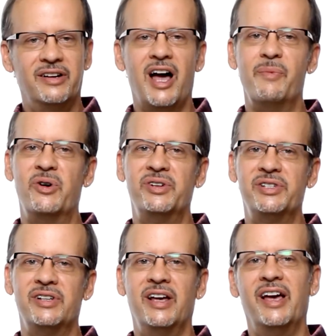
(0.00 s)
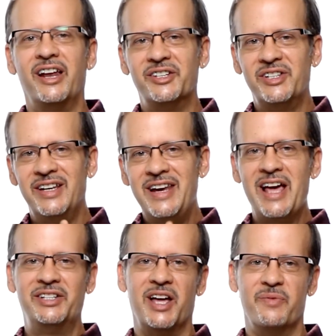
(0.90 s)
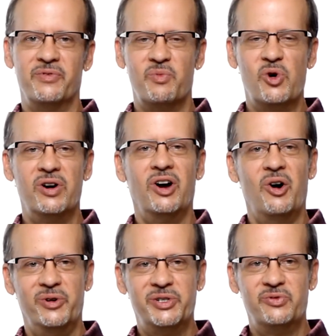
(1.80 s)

I'm Otis, and I'll see you next time for more Otis